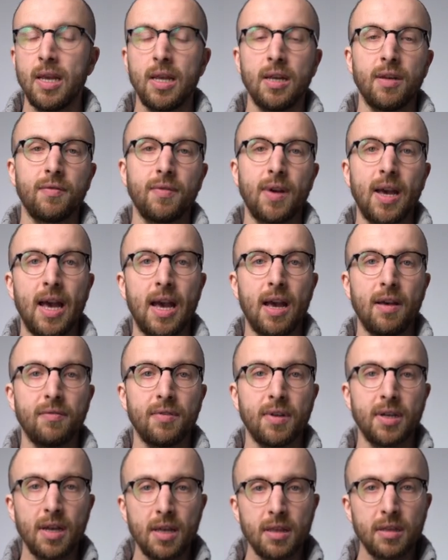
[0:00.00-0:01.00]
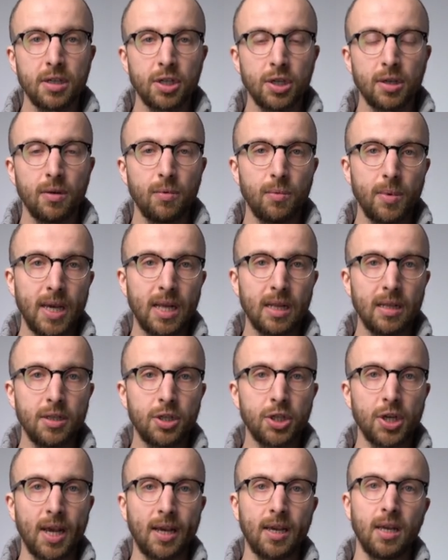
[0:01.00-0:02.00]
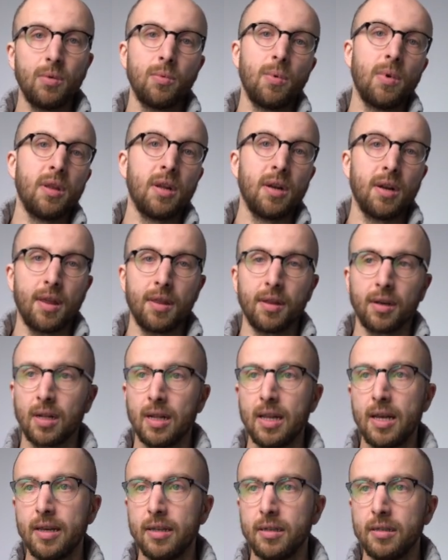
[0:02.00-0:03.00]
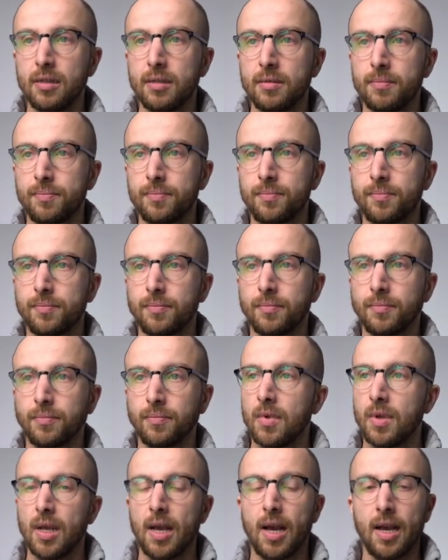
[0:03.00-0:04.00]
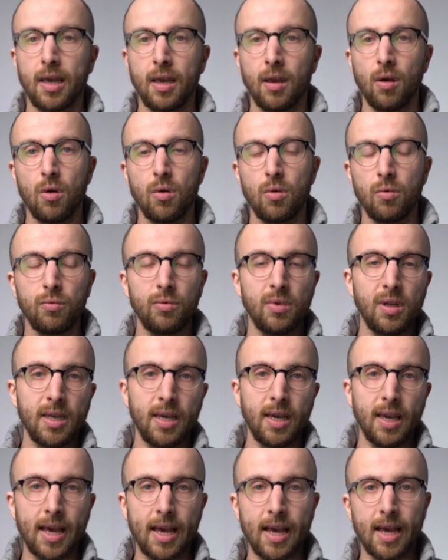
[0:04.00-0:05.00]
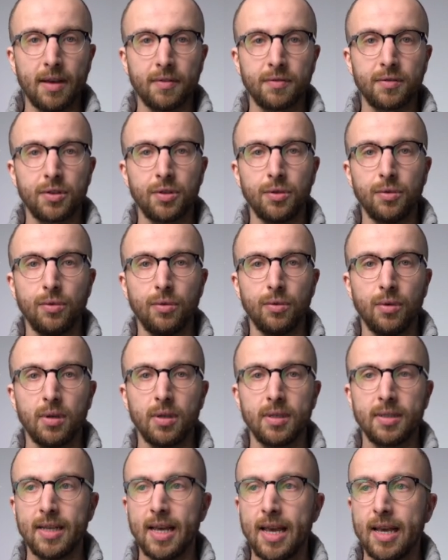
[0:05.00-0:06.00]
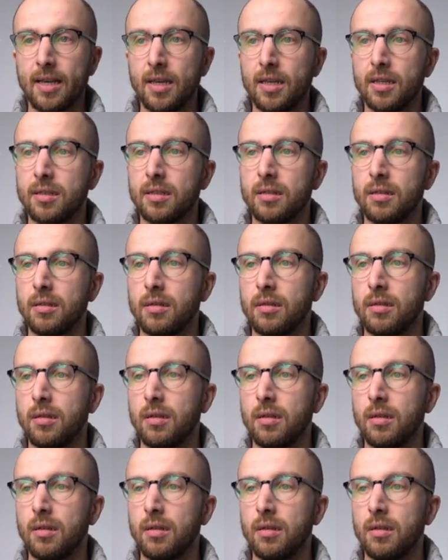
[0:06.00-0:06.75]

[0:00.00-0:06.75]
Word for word: And if I have another weekly check-in with another client, I only have to tag it